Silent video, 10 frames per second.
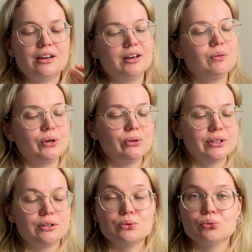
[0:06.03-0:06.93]
we're
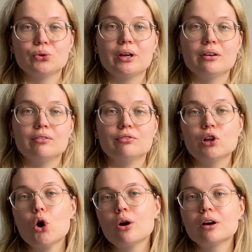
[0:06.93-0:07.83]
gonna do a
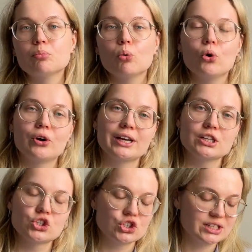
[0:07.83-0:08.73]
vlog, more
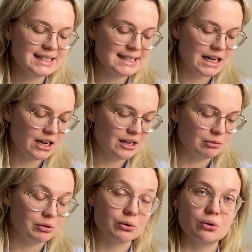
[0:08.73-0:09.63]
casual style,
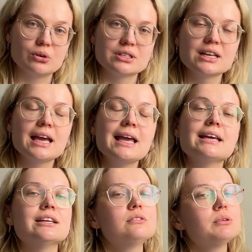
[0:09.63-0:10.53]
because
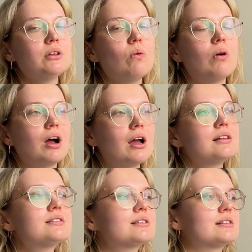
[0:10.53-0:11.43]
it's been a while
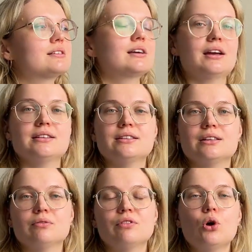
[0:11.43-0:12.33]
since I did
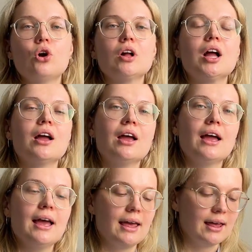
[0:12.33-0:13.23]
a vlog.
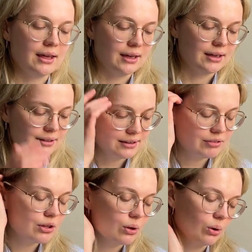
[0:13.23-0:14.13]
And
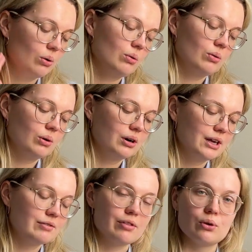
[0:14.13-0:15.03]
even
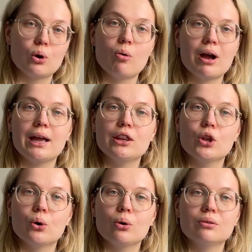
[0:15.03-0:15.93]
though I
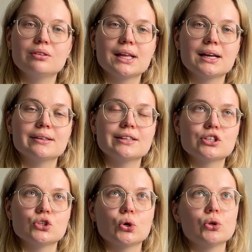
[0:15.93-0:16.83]
know that
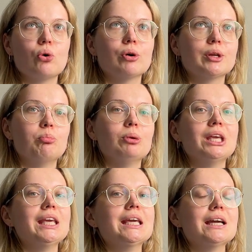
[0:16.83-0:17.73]
it's not gonna
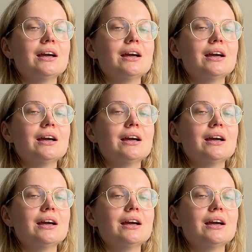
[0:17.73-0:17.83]
be